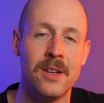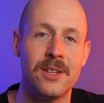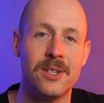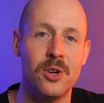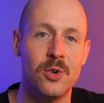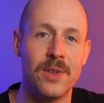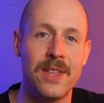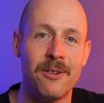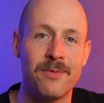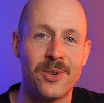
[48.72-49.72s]
So
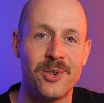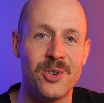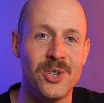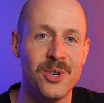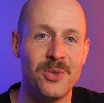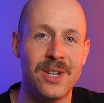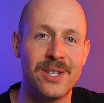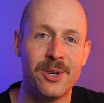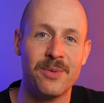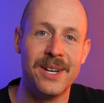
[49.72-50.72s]
without further ado, let's
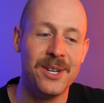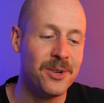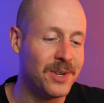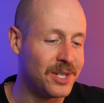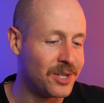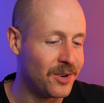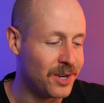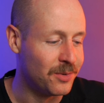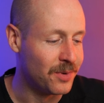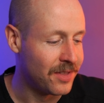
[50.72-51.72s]
get right into it,
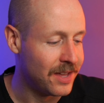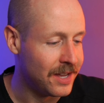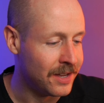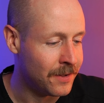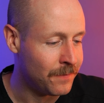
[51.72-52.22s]
starting with a